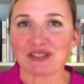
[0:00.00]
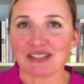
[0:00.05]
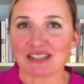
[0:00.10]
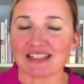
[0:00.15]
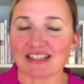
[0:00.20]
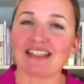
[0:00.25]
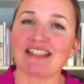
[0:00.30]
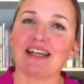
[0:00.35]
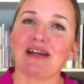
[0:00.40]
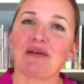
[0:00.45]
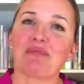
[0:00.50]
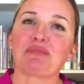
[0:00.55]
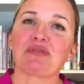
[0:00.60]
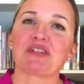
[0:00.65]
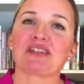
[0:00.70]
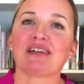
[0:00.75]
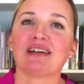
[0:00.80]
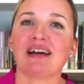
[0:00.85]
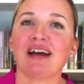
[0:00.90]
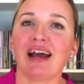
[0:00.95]
steps
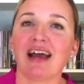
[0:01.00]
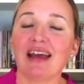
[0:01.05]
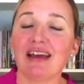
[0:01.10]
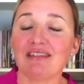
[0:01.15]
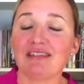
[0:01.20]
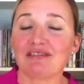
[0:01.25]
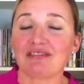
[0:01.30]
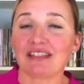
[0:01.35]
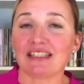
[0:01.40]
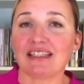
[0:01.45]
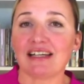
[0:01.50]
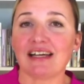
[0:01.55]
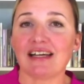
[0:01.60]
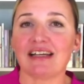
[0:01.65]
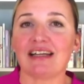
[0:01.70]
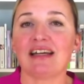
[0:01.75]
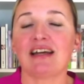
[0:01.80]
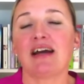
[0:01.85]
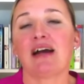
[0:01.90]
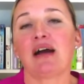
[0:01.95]
every
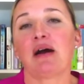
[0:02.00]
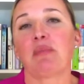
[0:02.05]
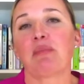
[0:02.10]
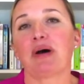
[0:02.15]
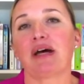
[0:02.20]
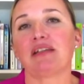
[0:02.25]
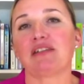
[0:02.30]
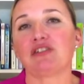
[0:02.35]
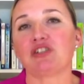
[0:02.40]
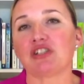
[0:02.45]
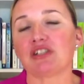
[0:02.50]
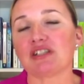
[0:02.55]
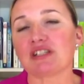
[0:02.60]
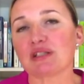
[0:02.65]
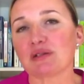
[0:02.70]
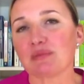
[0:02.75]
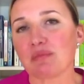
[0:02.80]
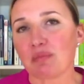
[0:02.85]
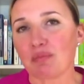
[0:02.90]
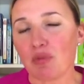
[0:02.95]
day, but
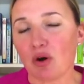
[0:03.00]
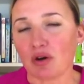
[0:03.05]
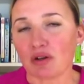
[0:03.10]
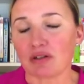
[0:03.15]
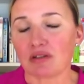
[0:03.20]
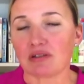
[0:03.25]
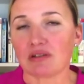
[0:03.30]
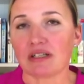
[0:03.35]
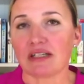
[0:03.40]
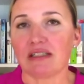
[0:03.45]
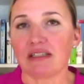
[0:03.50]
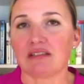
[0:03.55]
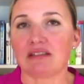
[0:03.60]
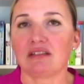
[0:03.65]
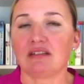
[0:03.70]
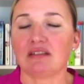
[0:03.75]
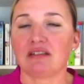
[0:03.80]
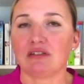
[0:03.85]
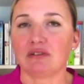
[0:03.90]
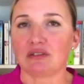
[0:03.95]
just moderate
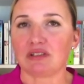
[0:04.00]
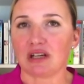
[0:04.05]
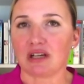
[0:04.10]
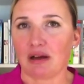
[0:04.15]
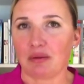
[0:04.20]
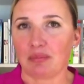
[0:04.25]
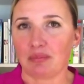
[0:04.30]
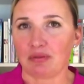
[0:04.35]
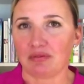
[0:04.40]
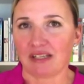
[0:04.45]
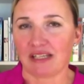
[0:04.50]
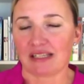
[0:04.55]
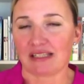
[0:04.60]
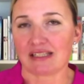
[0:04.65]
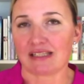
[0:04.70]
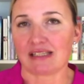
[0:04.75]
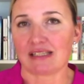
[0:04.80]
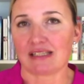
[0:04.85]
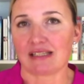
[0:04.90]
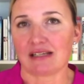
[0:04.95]
your type of
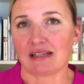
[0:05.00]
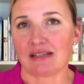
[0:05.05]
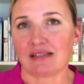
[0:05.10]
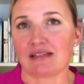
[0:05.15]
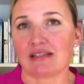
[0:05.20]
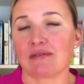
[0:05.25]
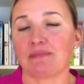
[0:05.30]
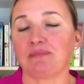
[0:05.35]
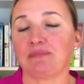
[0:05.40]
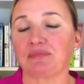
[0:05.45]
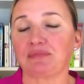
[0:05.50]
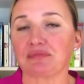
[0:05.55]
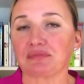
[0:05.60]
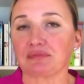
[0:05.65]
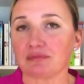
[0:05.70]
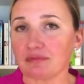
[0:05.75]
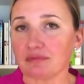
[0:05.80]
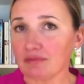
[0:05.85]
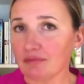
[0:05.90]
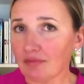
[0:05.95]
exercise
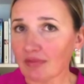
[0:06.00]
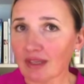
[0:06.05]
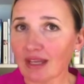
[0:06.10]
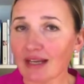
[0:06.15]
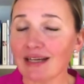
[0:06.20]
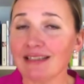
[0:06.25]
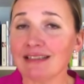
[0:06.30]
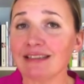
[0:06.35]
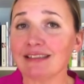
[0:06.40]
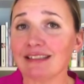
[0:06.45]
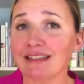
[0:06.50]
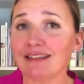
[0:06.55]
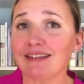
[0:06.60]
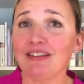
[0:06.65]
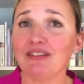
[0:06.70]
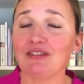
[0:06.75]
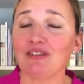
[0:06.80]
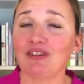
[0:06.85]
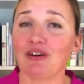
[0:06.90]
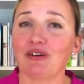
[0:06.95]
until you
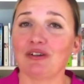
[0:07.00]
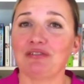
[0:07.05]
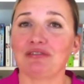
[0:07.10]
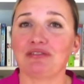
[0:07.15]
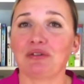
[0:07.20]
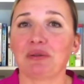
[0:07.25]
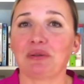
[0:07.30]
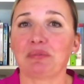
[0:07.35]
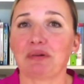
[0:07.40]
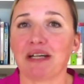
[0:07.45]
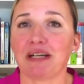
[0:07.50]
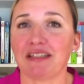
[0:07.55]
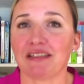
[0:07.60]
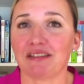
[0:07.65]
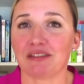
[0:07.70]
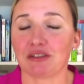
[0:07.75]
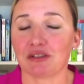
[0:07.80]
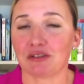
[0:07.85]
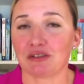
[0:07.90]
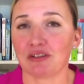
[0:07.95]
know if you're
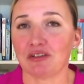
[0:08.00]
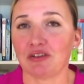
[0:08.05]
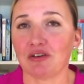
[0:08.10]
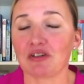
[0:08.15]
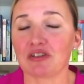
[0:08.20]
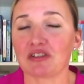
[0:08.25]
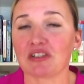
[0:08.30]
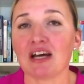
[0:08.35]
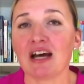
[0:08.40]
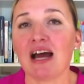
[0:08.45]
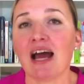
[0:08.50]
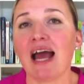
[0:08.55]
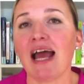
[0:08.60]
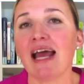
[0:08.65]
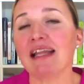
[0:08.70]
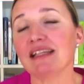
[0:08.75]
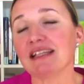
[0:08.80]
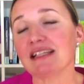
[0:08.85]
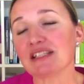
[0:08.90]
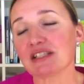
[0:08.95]
pregnant or not.
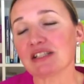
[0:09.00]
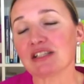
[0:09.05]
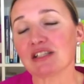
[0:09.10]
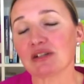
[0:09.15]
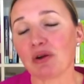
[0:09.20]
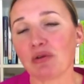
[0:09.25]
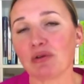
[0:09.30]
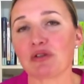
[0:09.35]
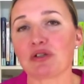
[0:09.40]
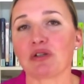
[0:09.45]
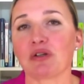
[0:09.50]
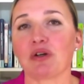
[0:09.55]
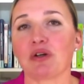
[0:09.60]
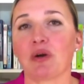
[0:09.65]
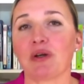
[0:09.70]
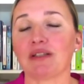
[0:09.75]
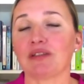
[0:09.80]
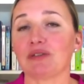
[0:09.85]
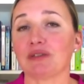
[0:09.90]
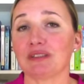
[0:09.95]
And this is also
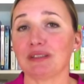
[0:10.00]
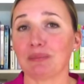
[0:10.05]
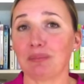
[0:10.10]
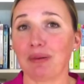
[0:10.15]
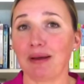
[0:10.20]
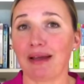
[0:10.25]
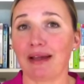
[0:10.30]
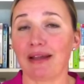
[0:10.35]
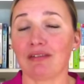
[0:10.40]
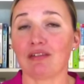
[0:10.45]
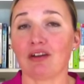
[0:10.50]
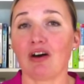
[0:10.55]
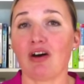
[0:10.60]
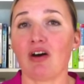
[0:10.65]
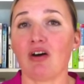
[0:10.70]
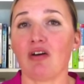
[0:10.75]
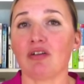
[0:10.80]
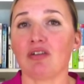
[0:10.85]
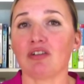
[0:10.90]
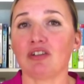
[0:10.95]
going to depend
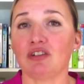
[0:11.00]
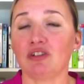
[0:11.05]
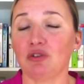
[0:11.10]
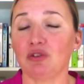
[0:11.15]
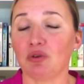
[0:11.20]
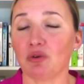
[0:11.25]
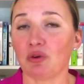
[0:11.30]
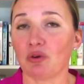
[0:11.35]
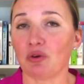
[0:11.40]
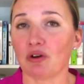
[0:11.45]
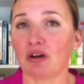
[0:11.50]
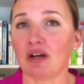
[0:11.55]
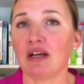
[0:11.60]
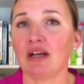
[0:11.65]
on your